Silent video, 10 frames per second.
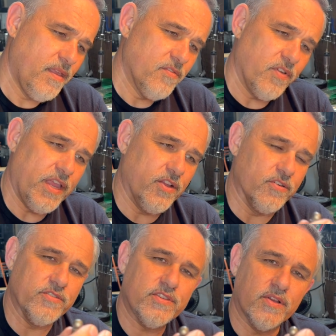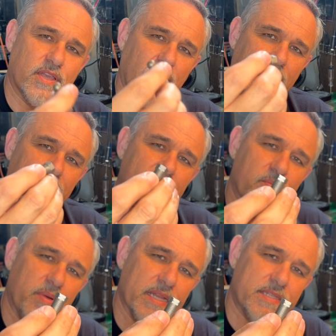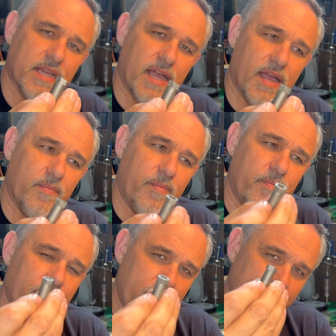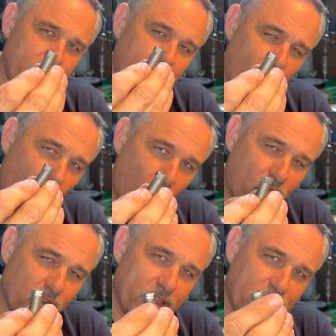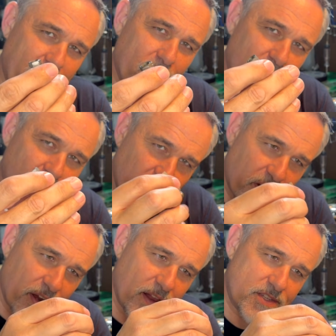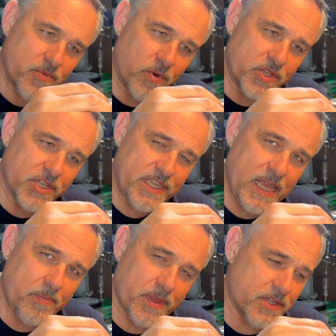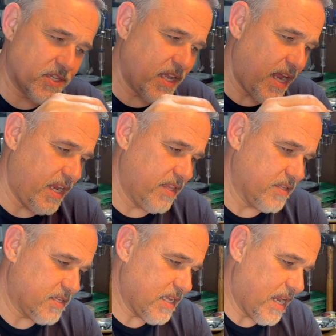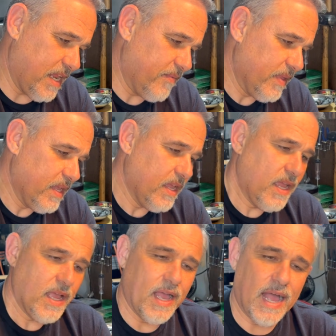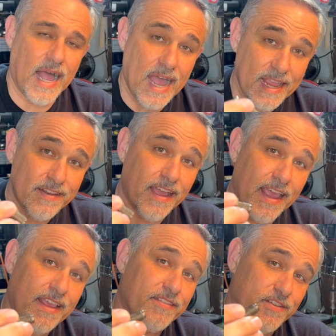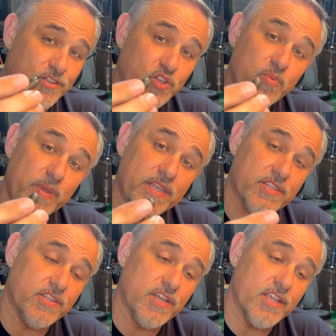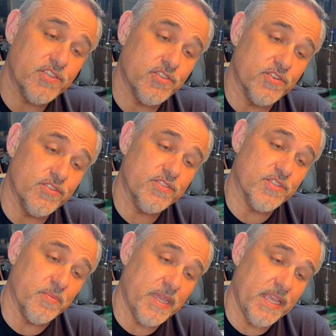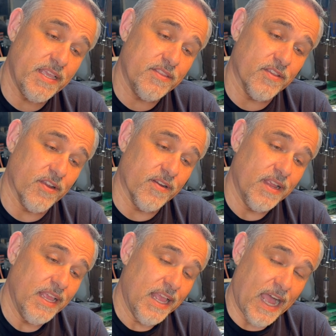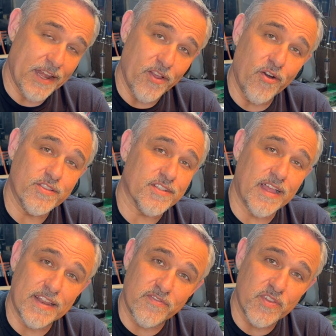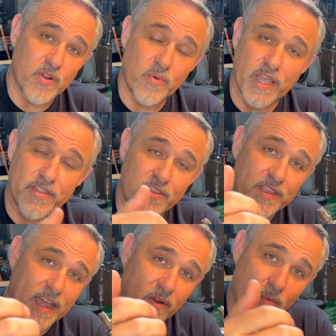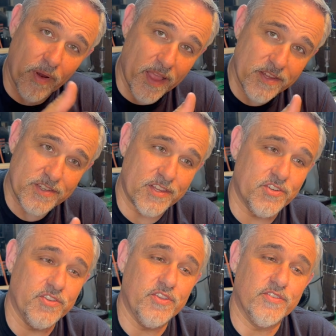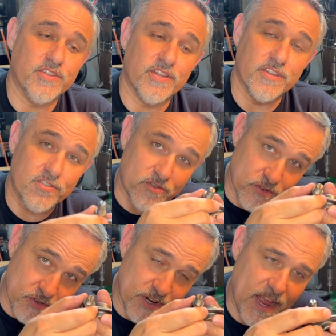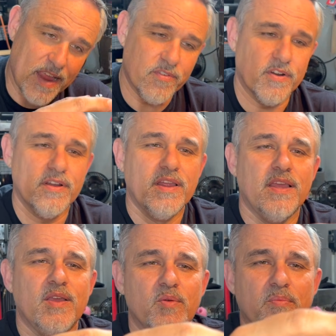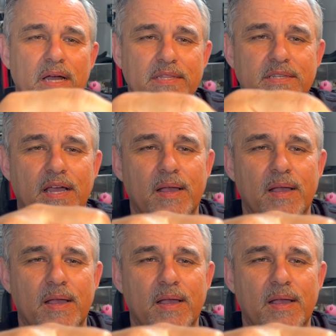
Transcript: fingers, okay? But hopefully the interference will just keep this tight in the setting. I like the two-piece adjusters. To me, I know it's a lot to fiddle with. You got a wrench that you're using, a screwdriver, but